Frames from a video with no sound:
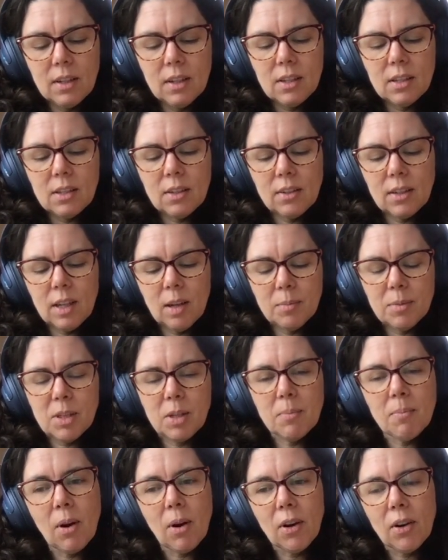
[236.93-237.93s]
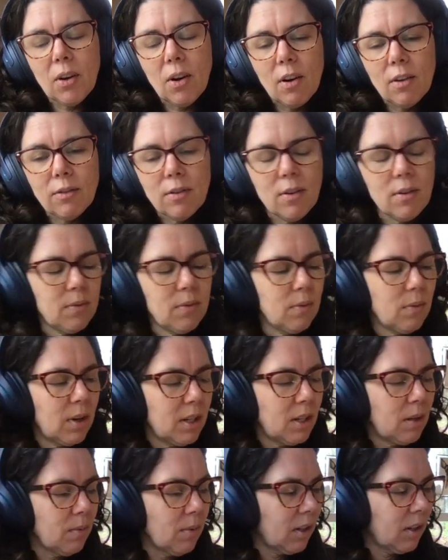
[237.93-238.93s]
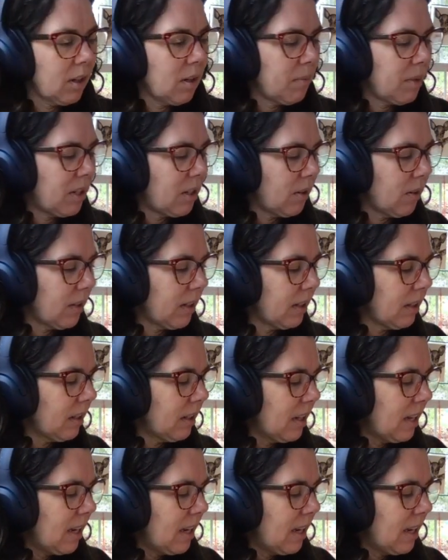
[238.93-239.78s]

So it helps you mark off what you were going to be doing